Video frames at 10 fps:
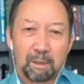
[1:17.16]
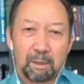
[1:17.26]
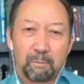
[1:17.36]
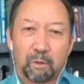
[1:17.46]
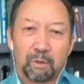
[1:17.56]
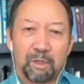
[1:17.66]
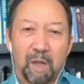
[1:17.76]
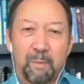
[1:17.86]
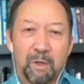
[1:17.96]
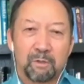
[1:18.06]
Because the
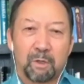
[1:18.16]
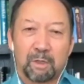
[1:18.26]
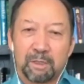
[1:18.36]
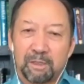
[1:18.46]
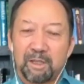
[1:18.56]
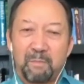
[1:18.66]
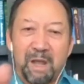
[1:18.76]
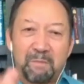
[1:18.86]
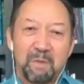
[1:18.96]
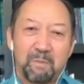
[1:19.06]
neighbor thought, oh, these are
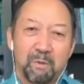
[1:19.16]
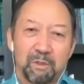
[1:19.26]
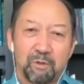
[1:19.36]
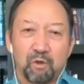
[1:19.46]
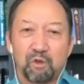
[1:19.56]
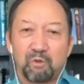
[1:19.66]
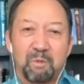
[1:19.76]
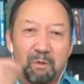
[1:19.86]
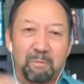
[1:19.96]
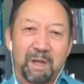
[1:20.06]
bad people, these are Jewish
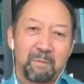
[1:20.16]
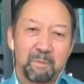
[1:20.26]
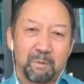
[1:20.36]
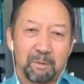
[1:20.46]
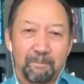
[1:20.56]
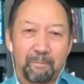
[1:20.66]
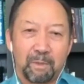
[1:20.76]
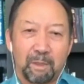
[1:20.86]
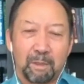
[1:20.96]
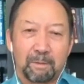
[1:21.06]
people, bad people.
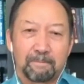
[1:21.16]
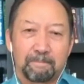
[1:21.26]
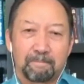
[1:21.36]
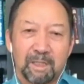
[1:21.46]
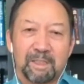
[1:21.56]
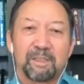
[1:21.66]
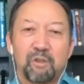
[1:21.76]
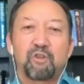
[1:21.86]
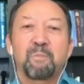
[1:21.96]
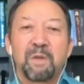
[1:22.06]
It
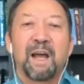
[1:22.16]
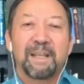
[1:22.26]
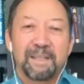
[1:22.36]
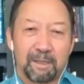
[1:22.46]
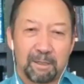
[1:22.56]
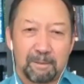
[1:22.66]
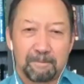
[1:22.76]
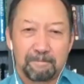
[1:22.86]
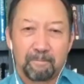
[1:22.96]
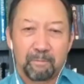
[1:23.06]
should be like that.
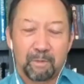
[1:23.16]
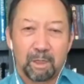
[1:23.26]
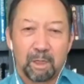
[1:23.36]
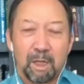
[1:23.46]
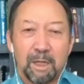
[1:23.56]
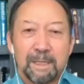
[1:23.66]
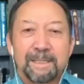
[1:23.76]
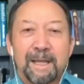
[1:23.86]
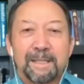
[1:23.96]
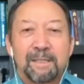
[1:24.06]

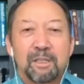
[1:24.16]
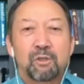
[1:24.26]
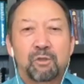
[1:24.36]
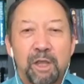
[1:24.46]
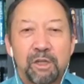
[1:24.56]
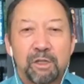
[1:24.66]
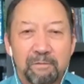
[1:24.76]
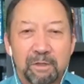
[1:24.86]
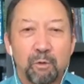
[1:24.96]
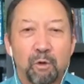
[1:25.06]
That's the situation
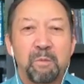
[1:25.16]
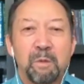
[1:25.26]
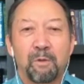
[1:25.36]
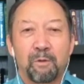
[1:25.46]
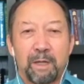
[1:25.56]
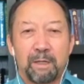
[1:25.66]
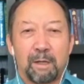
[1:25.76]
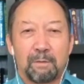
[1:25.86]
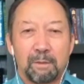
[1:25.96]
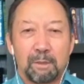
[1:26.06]
with Uyghur people right
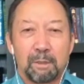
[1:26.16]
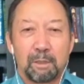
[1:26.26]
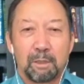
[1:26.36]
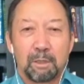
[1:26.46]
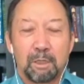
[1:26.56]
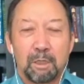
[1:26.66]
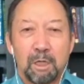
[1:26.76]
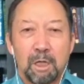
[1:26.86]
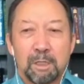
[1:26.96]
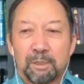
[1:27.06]
now.
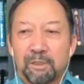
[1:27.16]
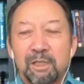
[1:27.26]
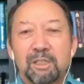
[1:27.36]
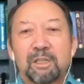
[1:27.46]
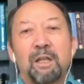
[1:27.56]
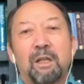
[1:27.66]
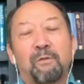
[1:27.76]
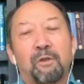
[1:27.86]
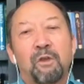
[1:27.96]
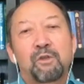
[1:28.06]
This kind of
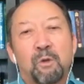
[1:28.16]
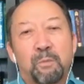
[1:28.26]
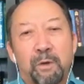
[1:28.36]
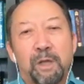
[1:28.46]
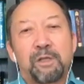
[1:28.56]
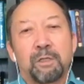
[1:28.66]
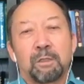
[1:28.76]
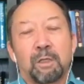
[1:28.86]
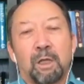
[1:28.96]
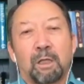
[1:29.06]
huge
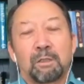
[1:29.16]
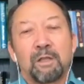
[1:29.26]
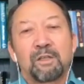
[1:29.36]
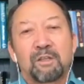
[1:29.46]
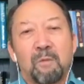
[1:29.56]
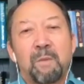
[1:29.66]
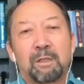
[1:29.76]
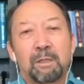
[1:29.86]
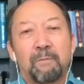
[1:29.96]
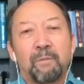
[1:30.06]
operation, the Chinese government
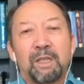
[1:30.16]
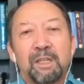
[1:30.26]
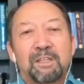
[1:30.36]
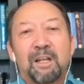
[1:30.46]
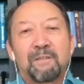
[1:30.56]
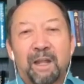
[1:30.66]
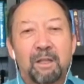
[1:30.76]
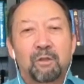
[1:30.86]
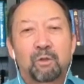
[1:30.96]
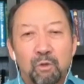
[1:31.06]
itself
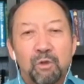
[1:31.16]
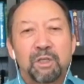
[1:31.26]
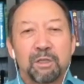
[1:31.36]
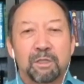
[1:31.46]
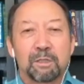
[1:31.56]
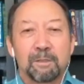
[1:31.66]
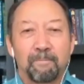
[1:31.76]
cannot do this.